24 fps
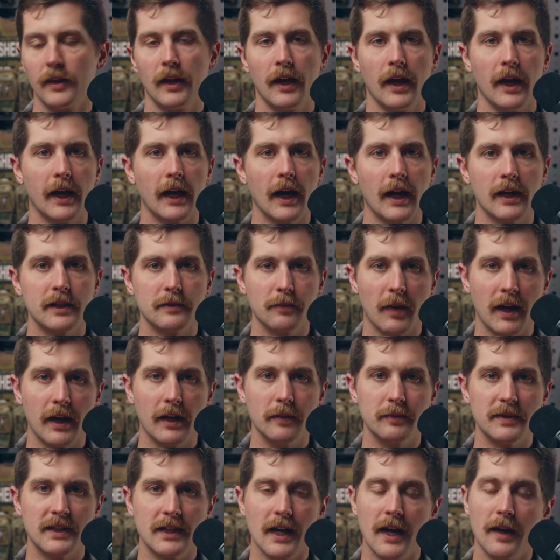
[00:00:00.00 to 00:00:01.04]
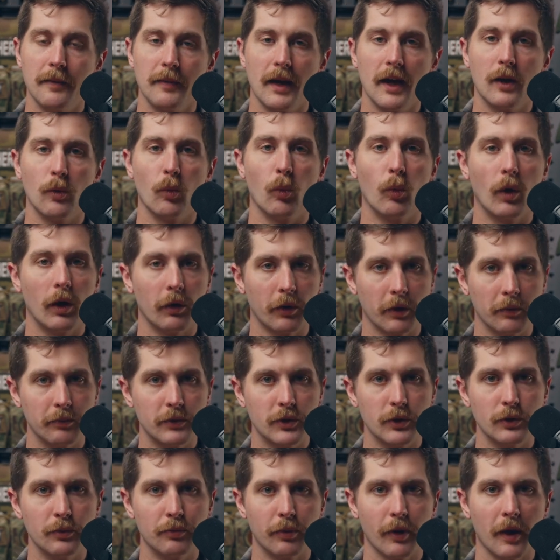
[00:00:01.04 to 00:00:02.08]
Hey guys, my name's Sam and welcome
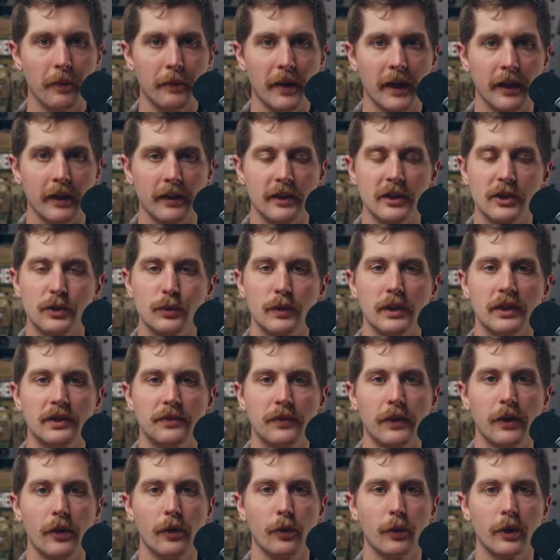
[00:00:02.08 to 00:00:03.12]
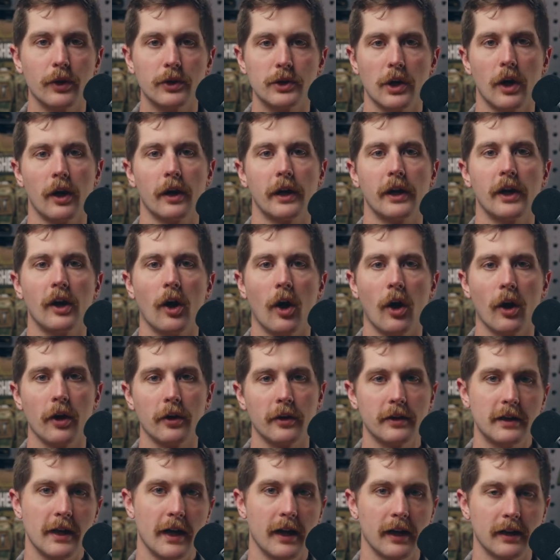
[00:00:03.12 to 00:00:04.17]
to Prep Medic. This week's video, we're talking heart
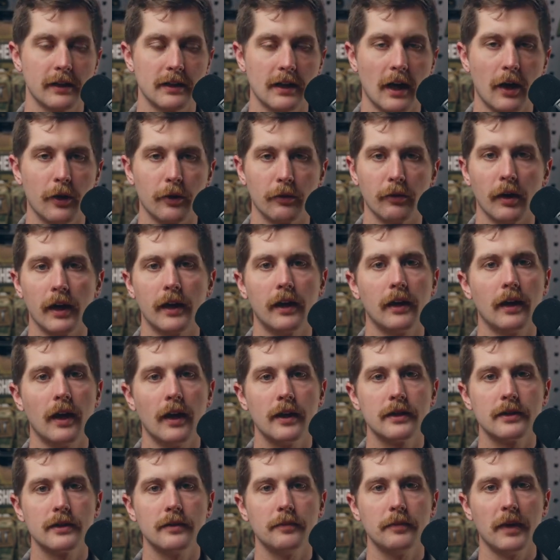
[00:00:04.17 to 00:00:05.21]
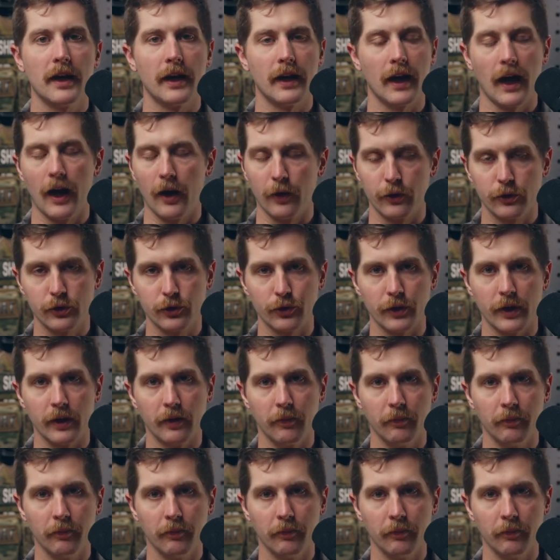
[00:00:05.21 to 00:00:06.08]
attacks, how to recognize them and how to treat them.